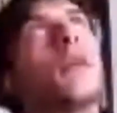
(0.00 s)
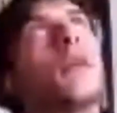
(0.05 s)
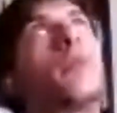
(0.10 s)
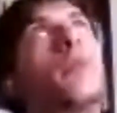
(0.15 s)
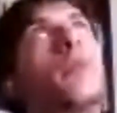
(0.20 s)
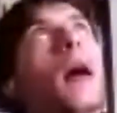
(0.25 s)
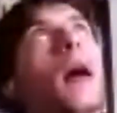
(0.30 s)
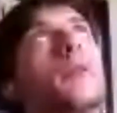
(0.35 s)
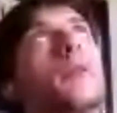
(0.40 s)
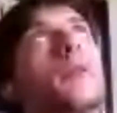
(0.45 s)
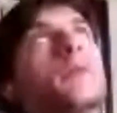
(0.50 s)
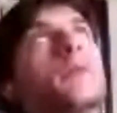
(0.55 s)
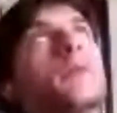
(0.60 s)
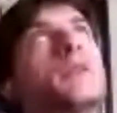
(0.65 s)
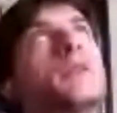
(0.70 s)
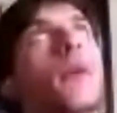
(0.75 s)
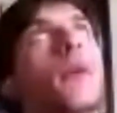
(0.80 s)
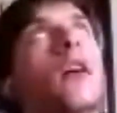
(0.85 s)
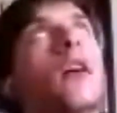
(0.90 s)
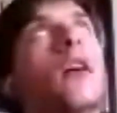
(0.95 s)
proper
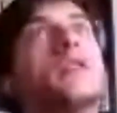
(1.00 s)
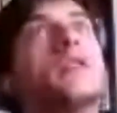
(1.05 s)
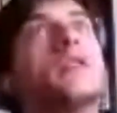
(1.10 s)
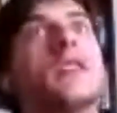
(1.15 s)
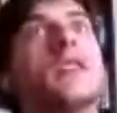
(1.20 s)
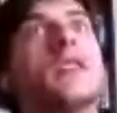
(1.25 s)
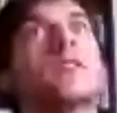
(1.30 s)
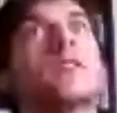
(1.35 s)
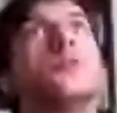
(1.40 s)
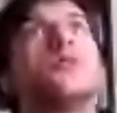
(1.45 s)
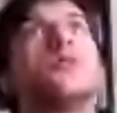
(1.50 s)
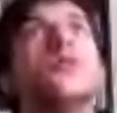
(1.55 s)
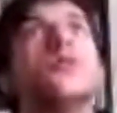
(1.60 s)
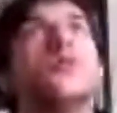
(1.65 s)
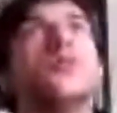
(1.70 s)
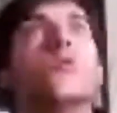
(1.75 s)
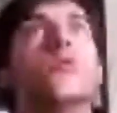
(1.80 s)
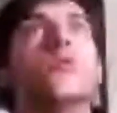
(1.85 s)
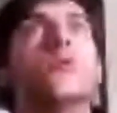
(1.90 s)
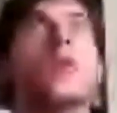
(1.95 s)
response is
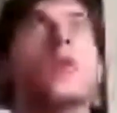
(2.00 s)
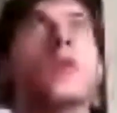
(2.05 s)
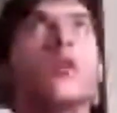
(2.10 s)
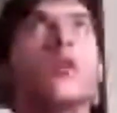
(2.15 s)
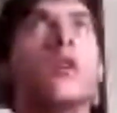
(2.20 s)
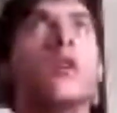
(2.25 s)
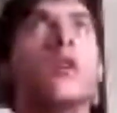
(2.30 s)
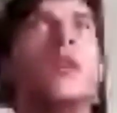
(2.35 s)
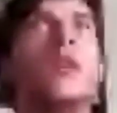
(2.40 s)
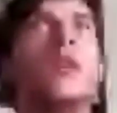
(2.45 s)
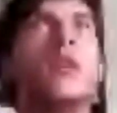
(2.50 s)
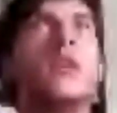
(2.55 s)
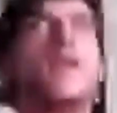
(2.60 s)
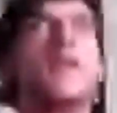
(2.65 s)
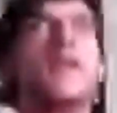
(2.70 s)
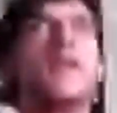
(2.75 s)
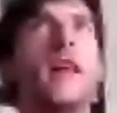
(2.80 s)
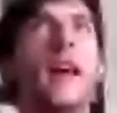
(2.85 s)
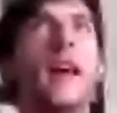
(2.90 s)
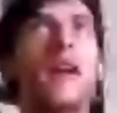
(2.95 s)
to
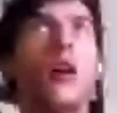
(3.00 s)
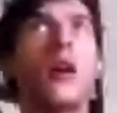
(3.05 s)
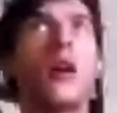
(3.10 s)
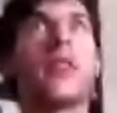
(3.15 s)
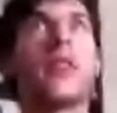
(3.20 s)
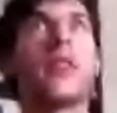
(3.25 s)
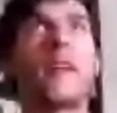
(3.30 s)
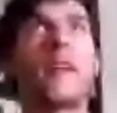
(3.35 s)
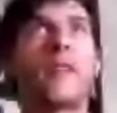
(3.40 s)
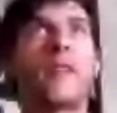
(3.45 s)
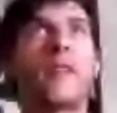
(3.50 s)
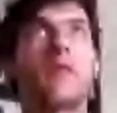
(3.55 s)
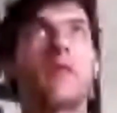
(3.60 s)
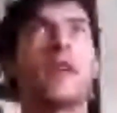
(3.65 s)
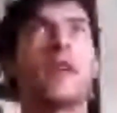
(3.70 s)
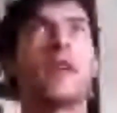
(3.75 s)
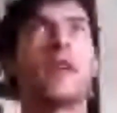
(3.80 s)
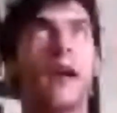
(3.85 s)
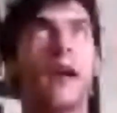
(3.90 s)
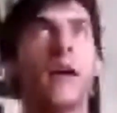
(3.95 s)
take on that
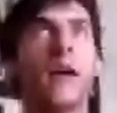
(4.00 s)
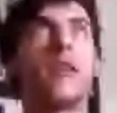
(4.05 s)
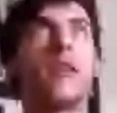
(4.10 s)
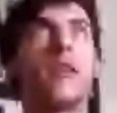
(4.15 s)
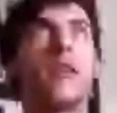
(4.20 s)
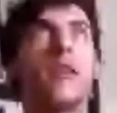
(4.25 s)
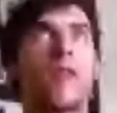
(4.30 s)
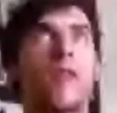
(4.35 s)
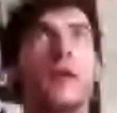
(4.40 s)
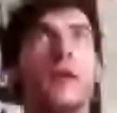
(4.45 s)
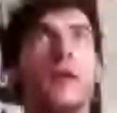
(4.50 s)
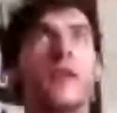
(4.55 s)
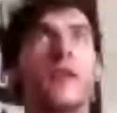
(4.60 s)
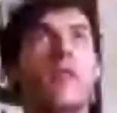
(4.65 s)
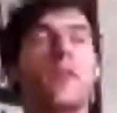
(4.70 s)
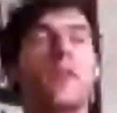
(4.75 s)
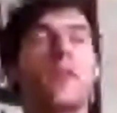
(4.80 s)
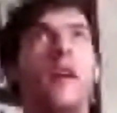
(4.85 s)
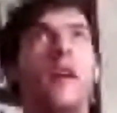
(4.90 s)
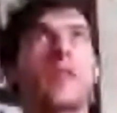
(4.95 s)
suffering, as Peterson
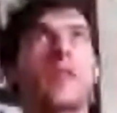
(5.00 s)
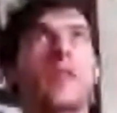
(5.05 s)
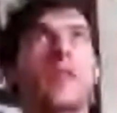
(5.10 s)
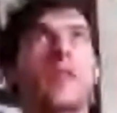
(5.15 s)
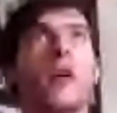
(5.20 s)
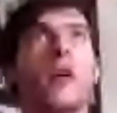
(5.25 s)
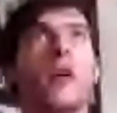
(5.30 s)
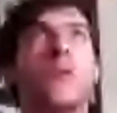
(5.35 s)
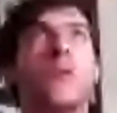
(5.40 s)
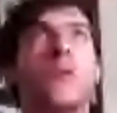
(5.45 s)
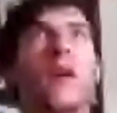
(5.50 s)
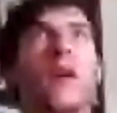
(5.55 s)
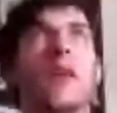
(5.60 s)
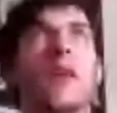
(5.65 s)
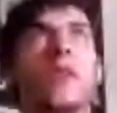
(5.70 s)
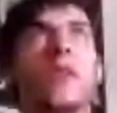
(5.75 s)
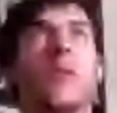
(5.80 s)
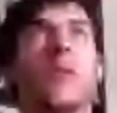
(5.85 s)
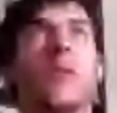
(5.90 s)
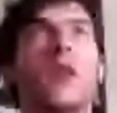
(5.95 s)
talks about
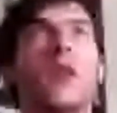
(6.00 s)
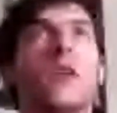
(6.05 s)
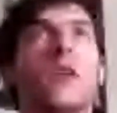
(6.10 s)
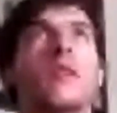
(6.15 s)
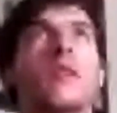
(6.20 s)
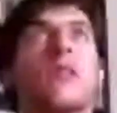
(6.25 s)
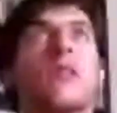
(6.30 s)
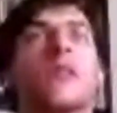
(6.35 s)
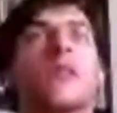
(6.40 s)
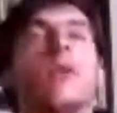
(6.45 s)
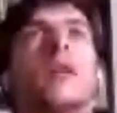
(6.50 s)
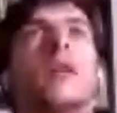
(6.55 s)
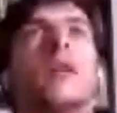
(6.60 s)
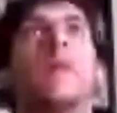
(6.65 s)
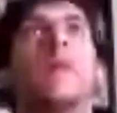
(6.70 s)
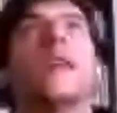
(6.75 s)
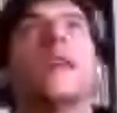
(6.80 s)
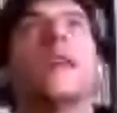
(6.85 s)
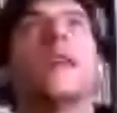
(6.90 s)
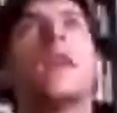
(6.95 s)
quite a
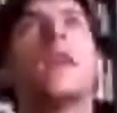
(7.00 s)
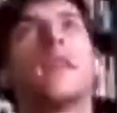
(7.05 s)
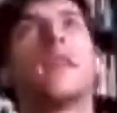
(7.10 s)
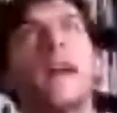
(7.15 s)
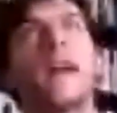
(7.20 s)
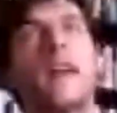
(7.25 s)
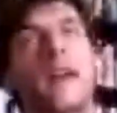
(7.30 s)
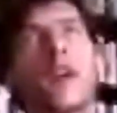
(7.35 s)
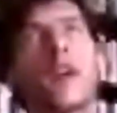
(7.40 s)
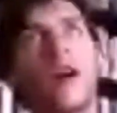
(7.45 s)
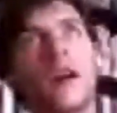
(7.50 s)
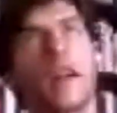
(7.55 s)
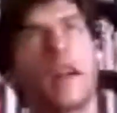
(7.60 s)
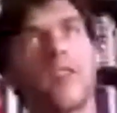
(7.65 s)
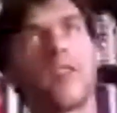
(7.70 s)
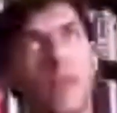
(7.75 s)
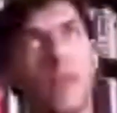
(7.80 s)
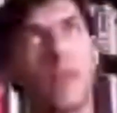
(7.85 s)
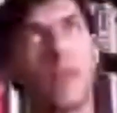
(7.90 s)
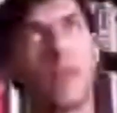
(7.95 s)
bit, taking on as much